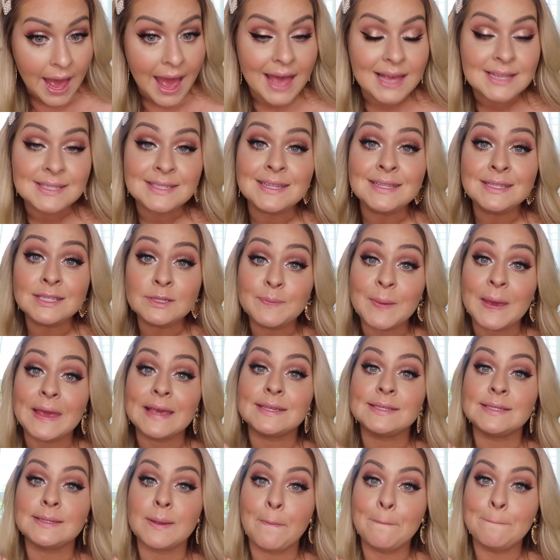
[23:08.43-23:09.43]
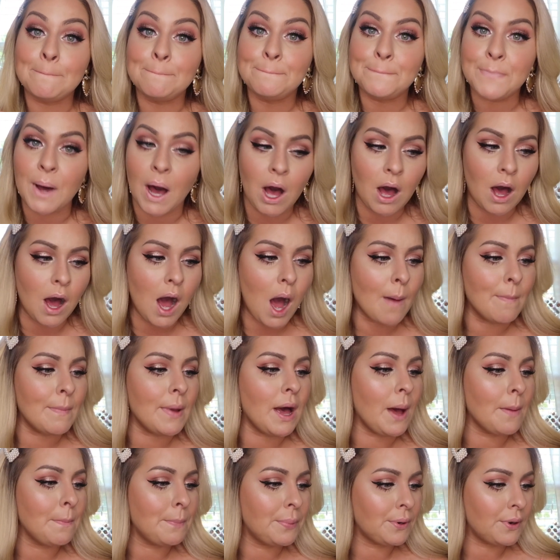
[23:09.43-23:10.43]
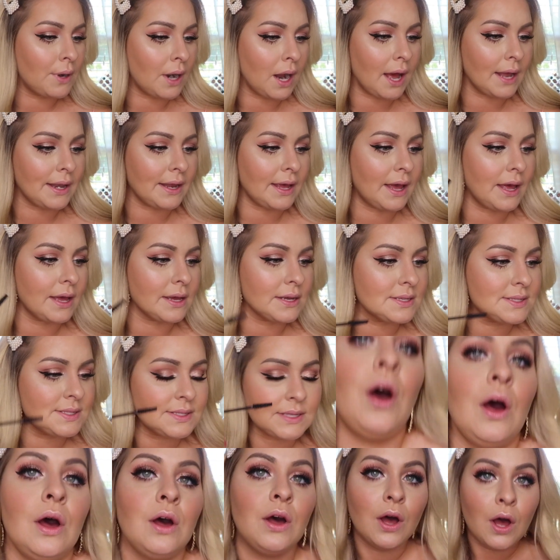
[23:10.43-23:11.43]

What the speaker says: Essence makes some bomb products.